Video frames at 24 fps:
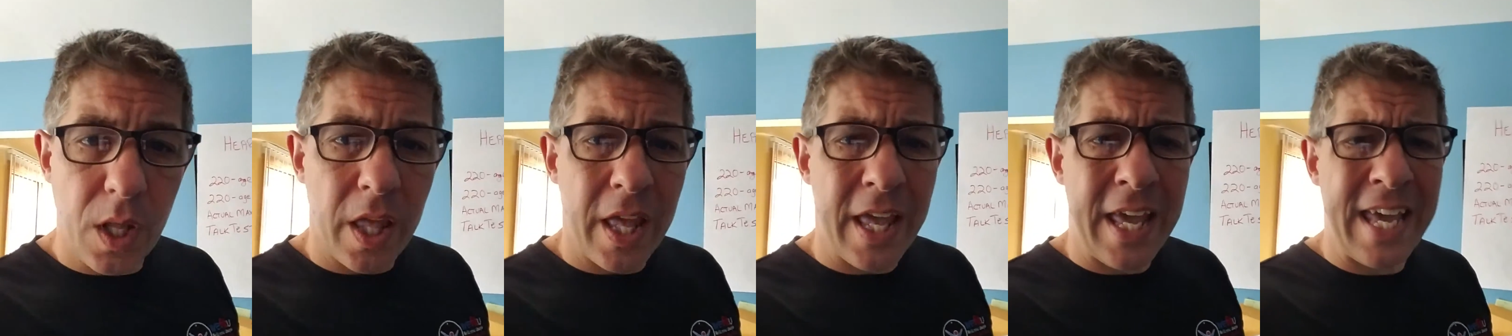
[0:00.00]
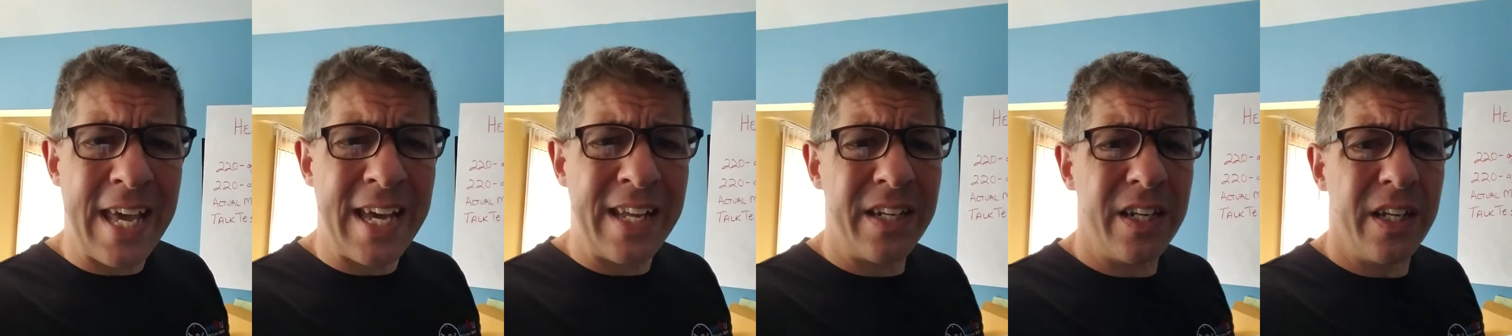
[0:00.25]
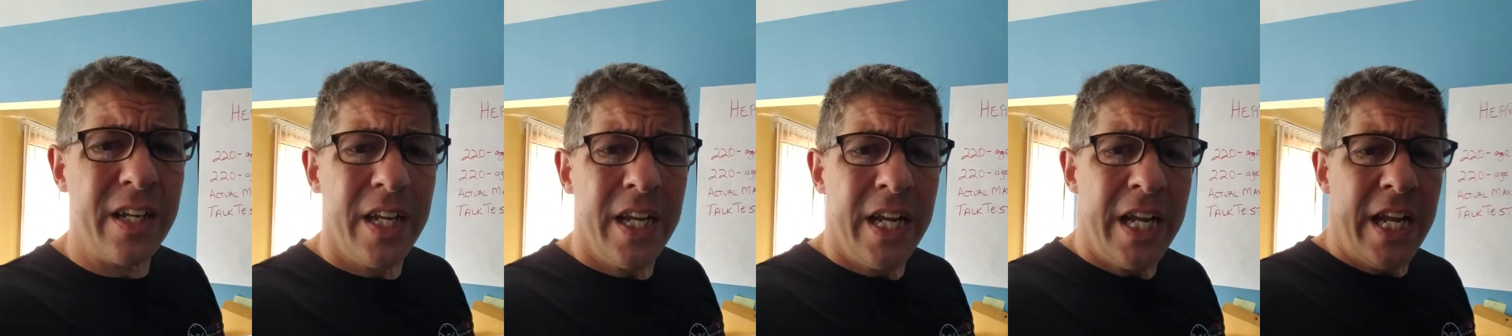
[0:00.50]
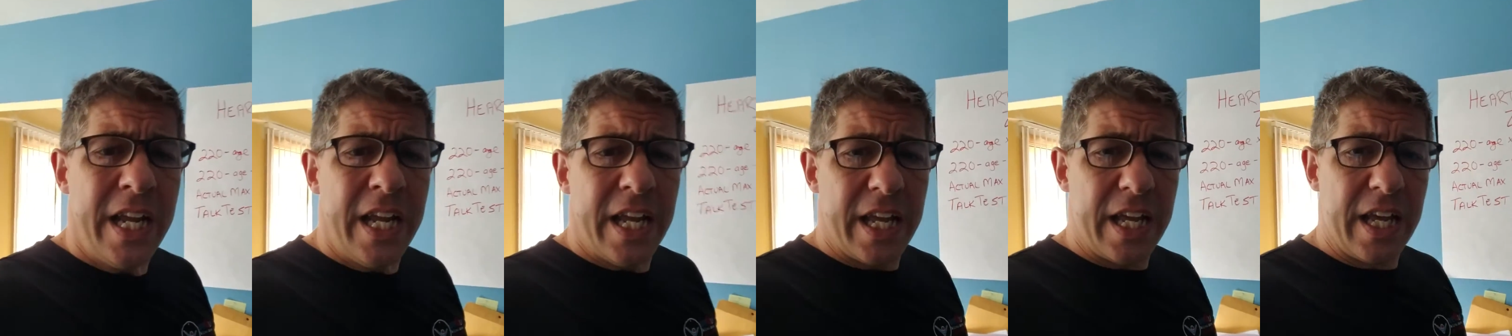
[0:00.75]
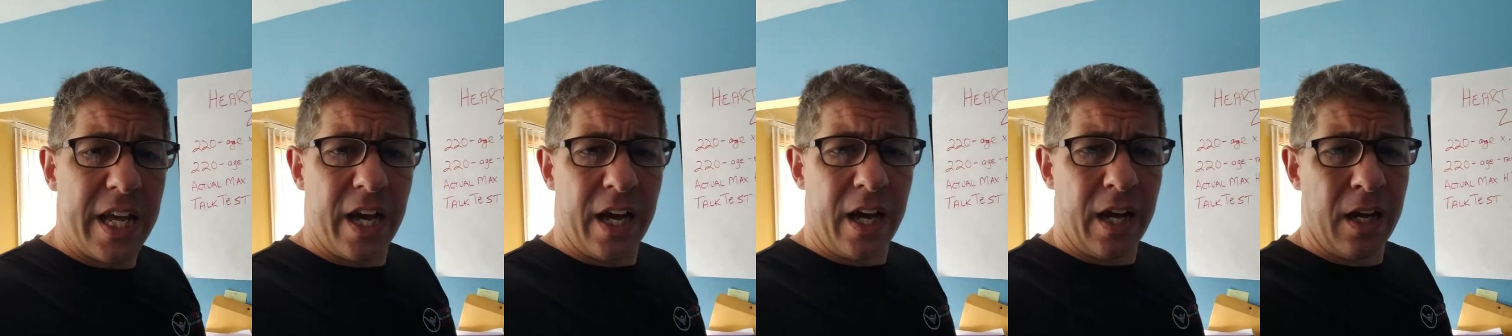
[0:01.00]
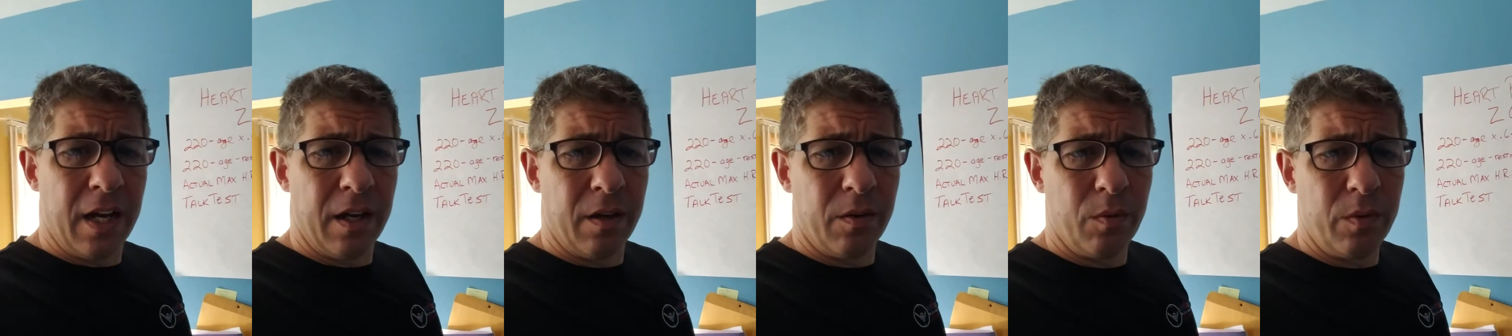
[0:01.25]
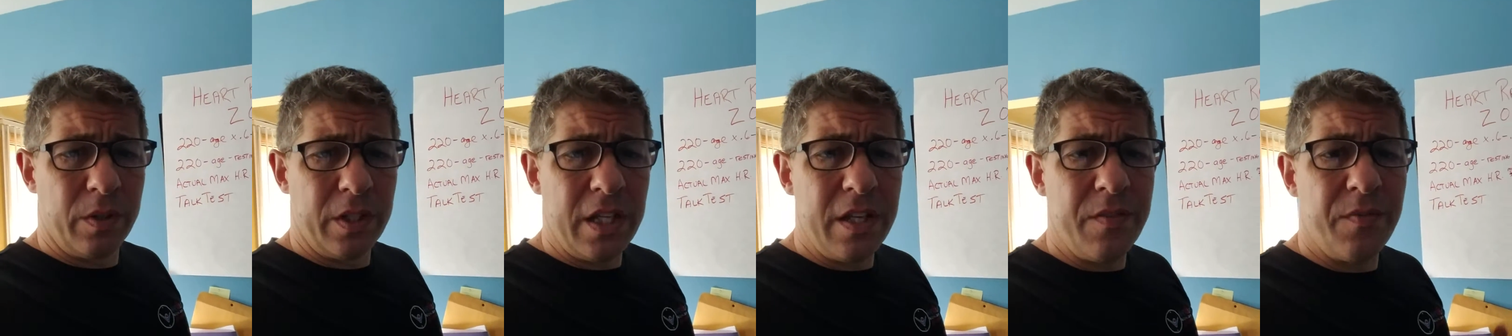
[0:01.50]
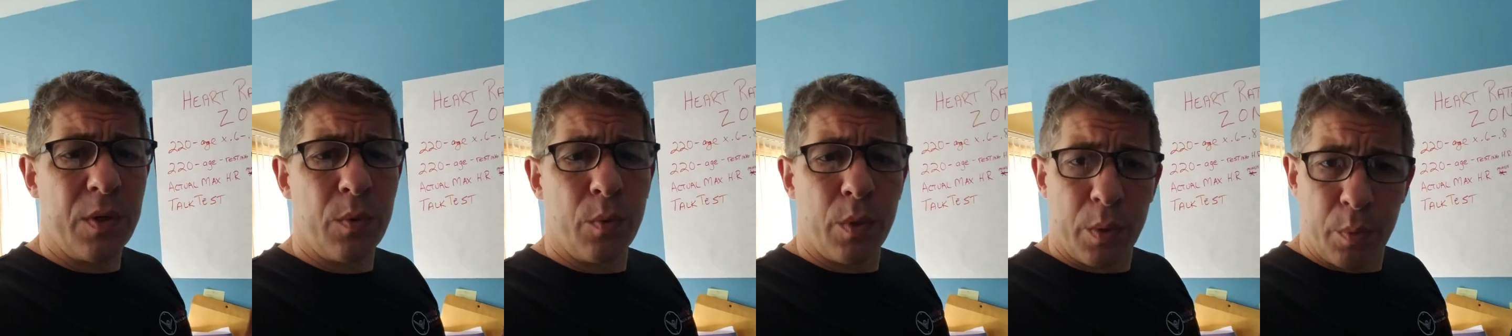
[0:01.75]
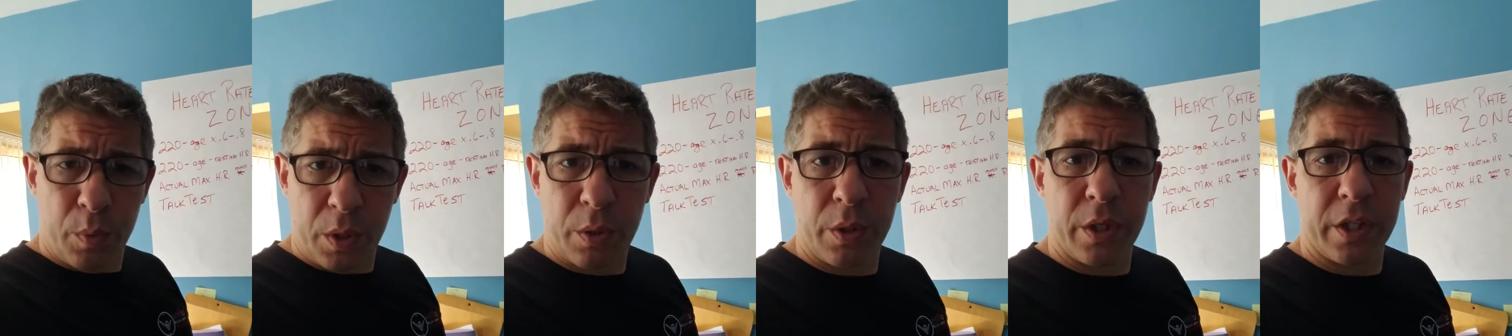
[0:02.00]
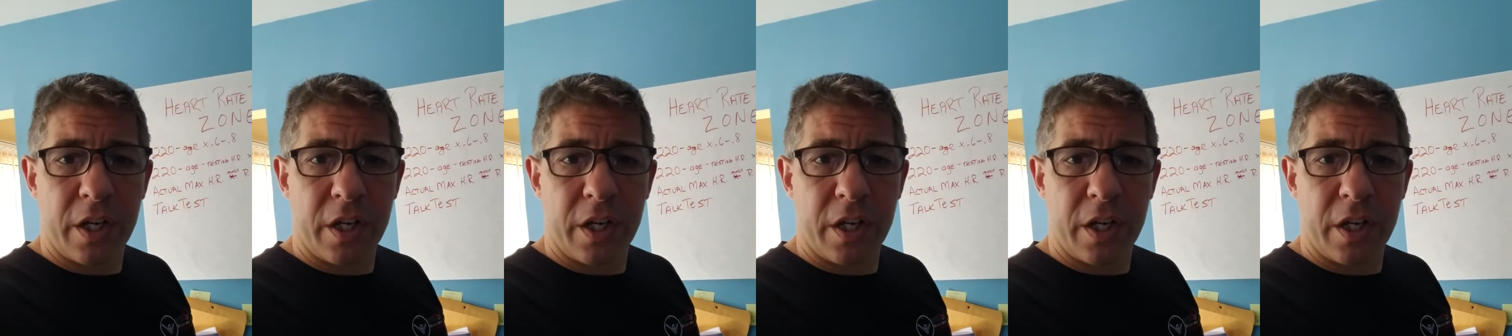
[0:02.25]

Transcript: And even when we were in